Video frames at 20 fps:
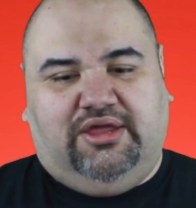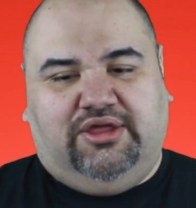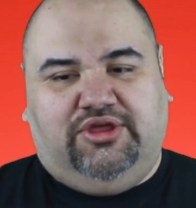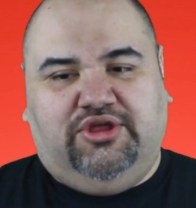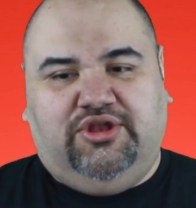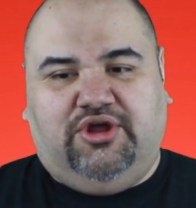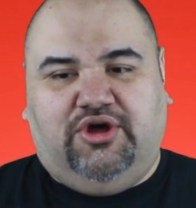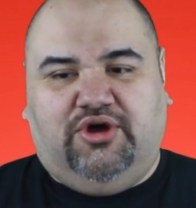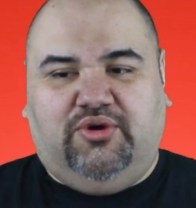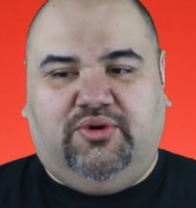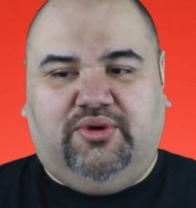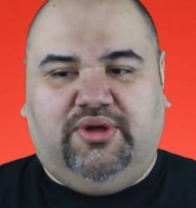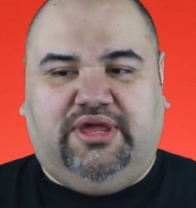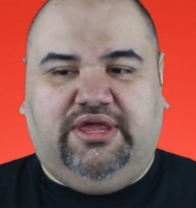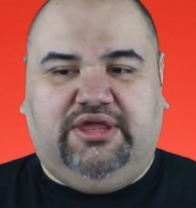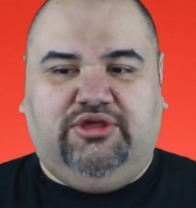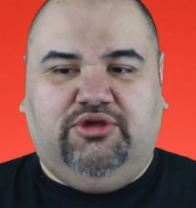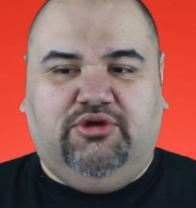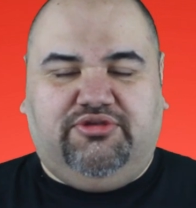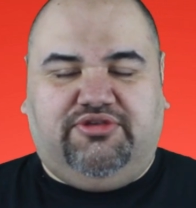
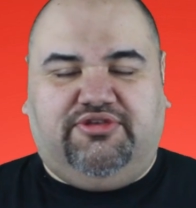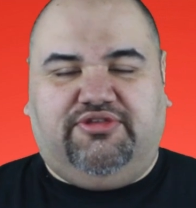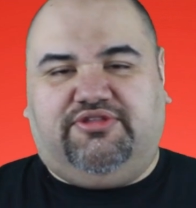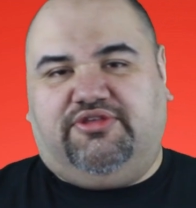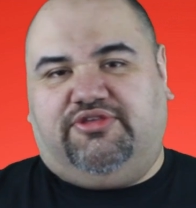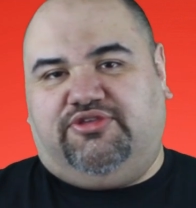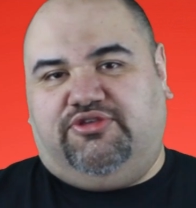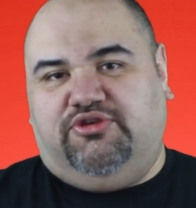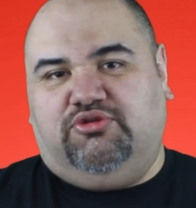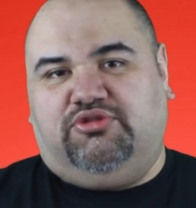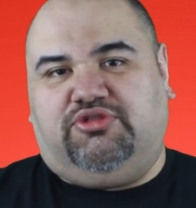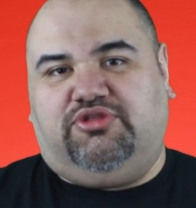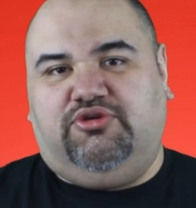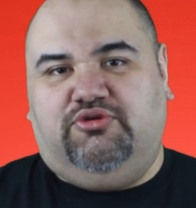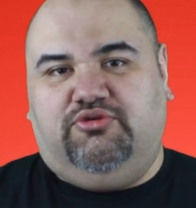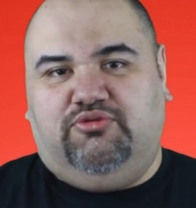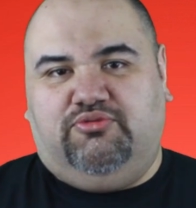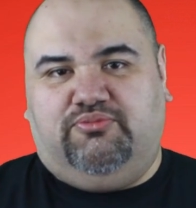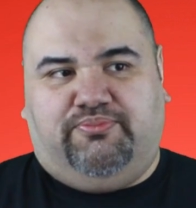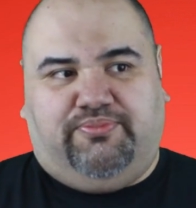he uses the suit
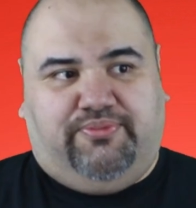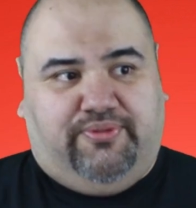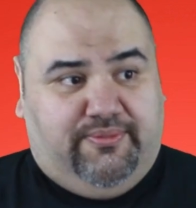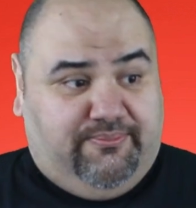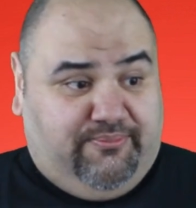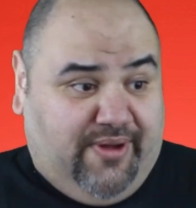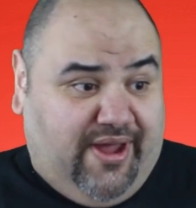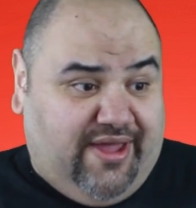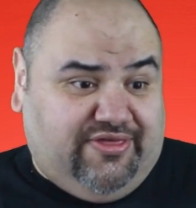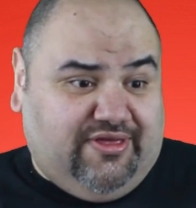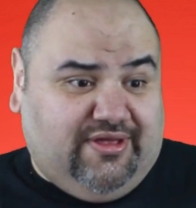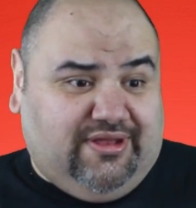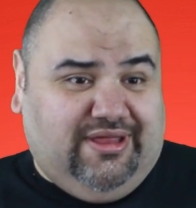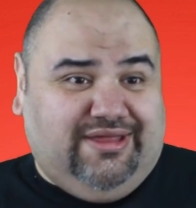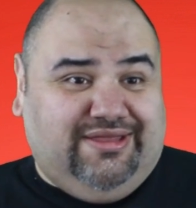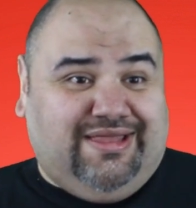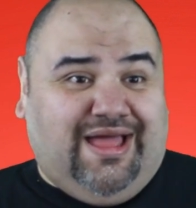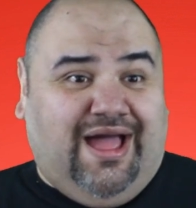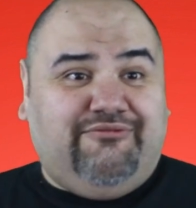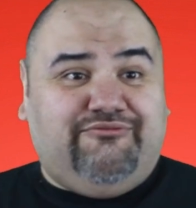to
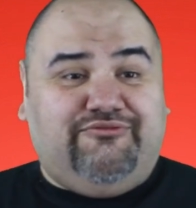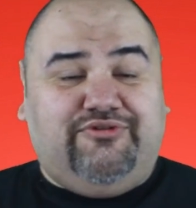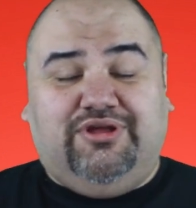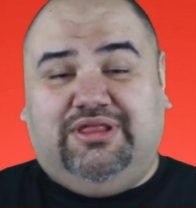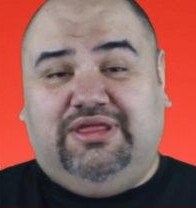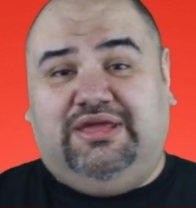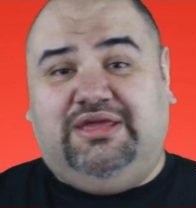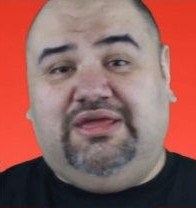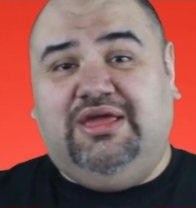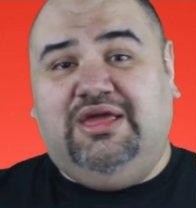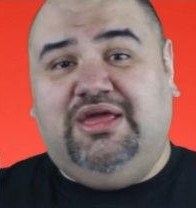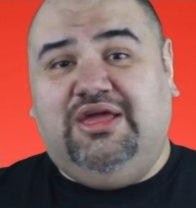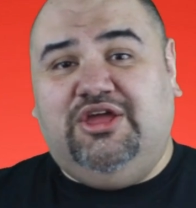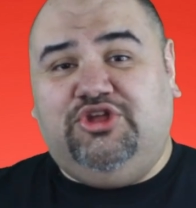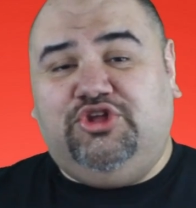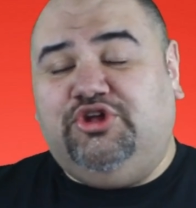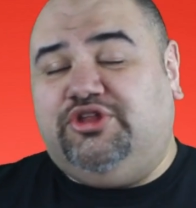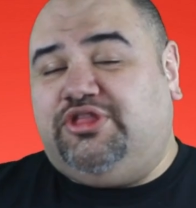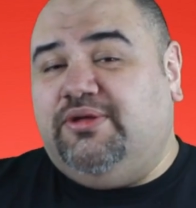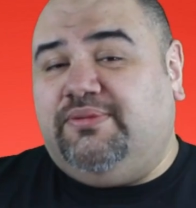basically not really
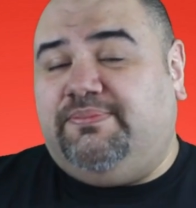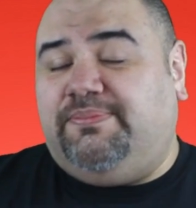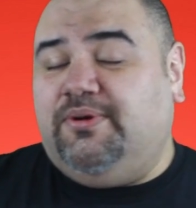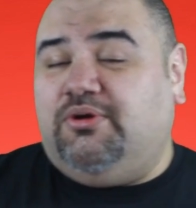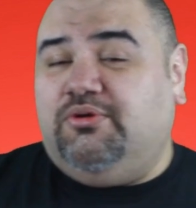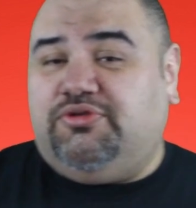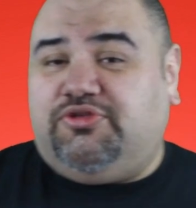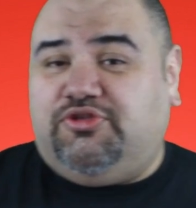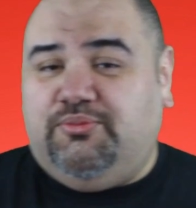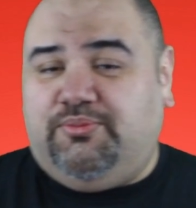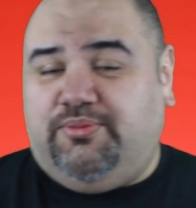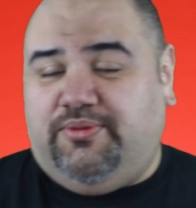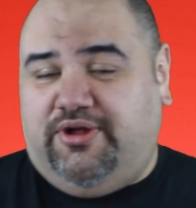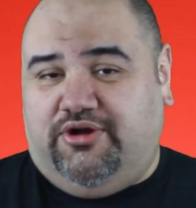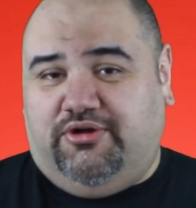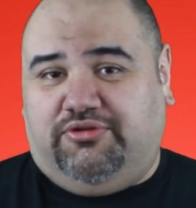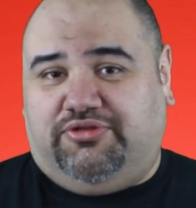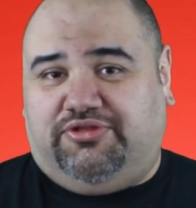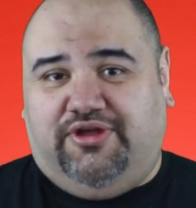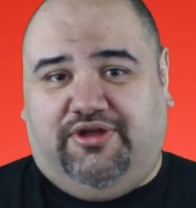your typical
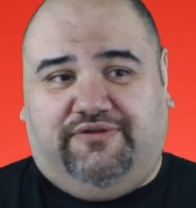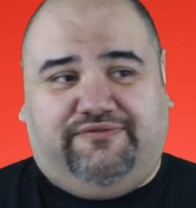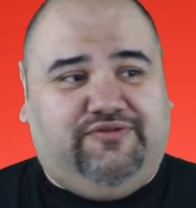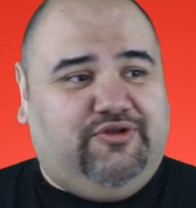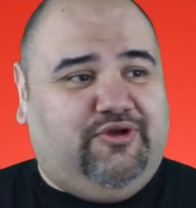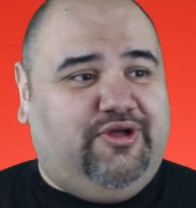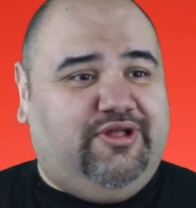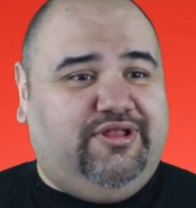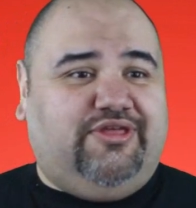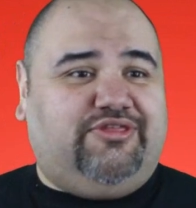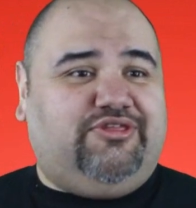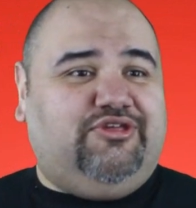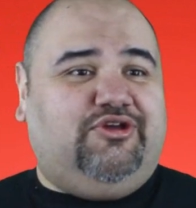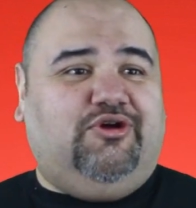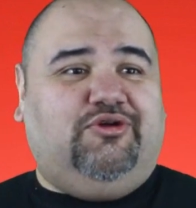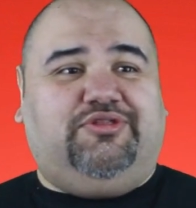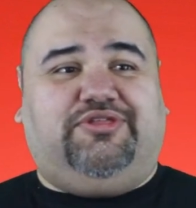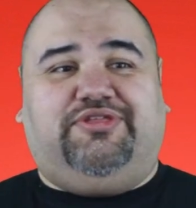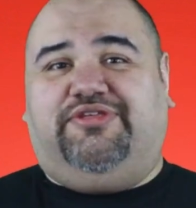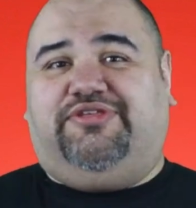superhero stuff. You know, he doesn't
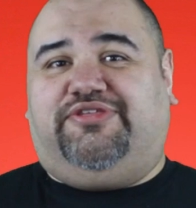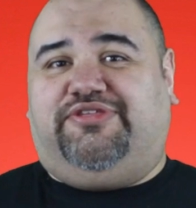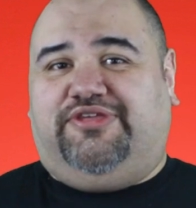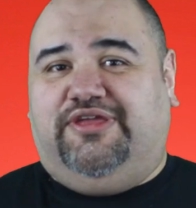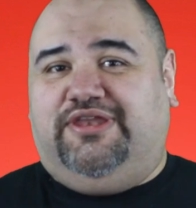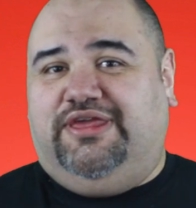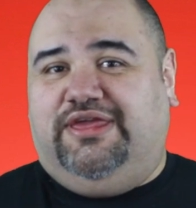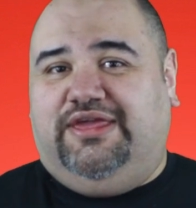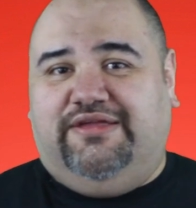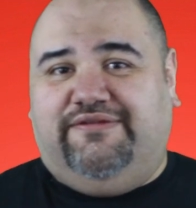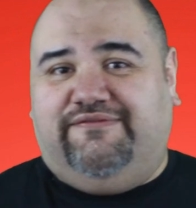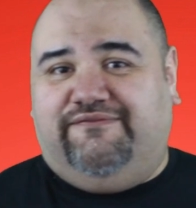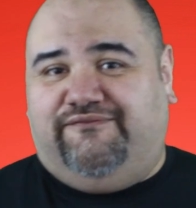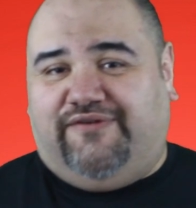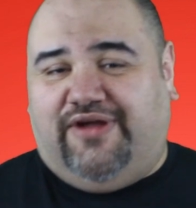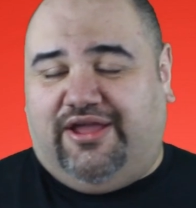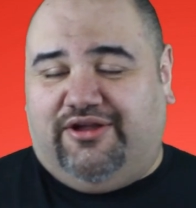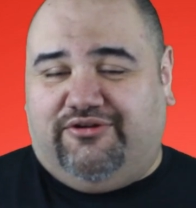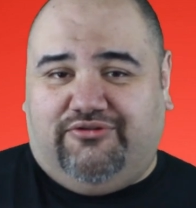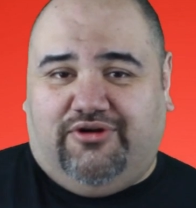go to the city and
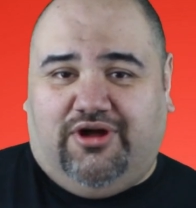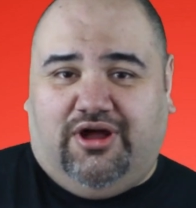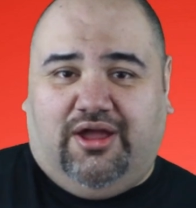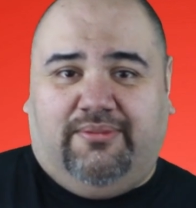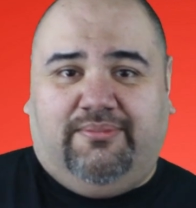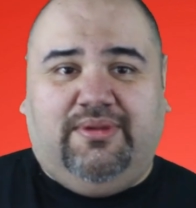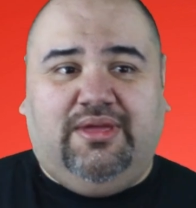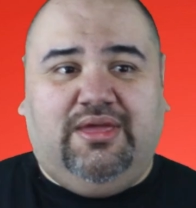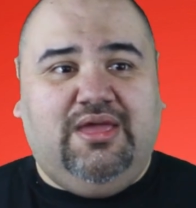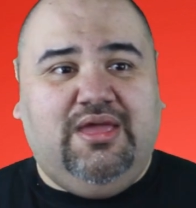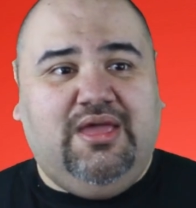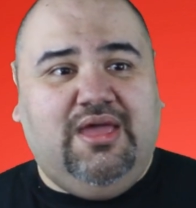fight crime.